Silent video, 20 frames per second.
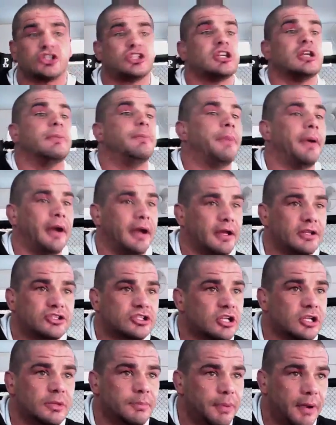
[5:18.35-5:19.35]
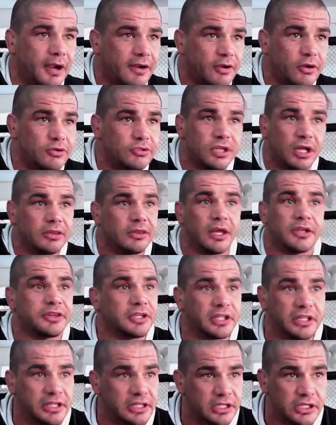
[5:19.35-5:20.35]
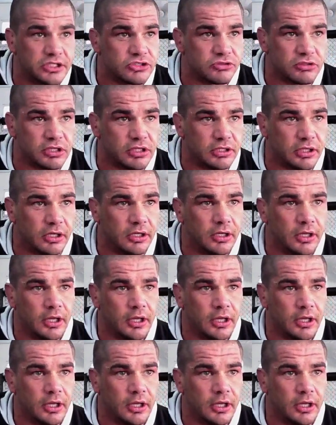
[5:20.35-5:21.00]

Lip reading: Chi Parry, who's done nothing in the industry either.